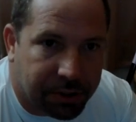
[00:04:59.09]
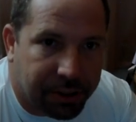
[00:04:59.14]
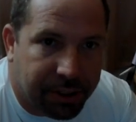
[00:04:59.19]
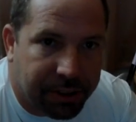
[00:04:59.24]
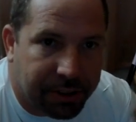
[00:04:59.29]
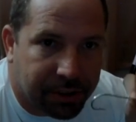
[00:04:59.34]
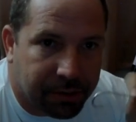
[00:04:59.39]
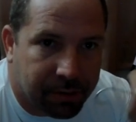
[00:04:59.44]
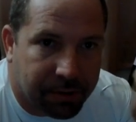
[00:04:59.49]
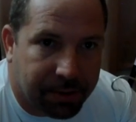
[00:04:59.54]

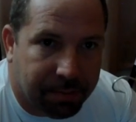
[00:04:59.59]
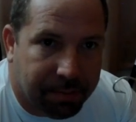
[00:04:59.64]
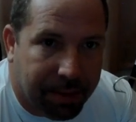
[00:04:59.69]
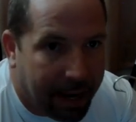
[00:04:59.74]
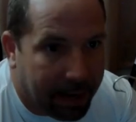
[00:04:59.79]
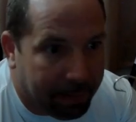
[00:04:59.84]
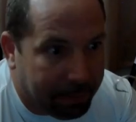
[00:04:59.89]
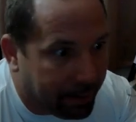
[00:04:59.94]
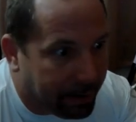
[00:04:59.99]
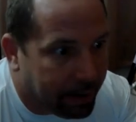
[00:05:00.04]
Jesus was a
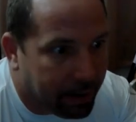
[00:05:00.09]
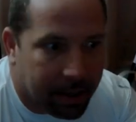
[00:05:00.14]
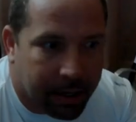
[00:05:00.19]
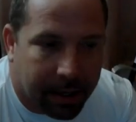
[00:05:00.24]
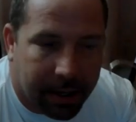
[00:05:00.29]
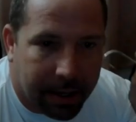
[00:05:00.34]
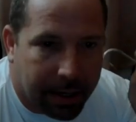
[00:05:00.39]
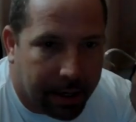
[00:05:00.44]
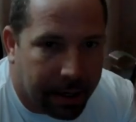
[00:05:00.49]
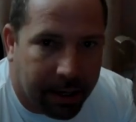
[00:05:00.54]
baby.
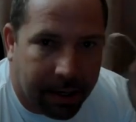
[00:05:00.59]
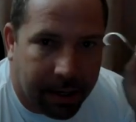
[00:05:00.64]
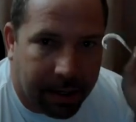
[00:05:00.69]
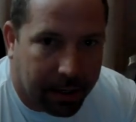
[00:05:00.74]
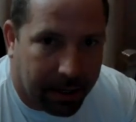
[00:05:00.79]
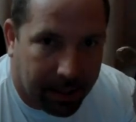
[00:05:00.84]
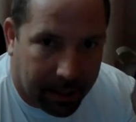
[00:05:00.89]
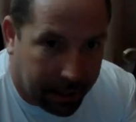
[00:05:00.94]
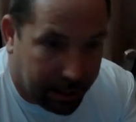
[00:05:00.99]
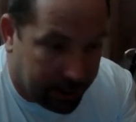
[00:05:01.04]

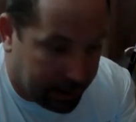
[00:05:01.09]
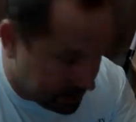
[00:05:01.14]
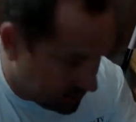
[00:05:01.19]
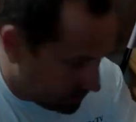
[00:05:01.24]
This